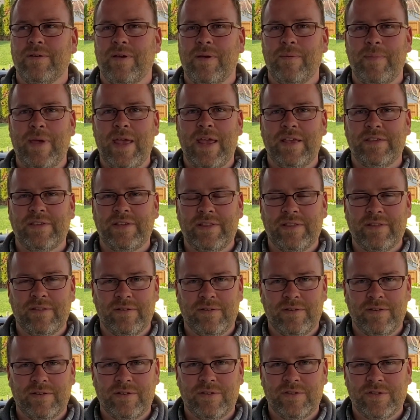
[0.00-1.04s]
amazing,
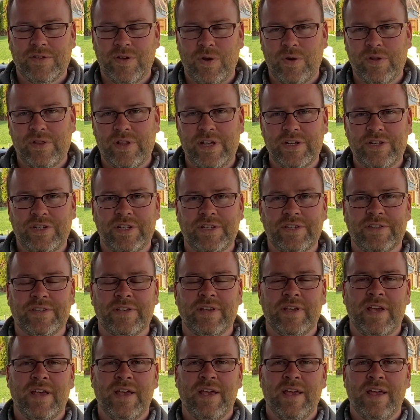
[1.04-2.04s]
so delicious.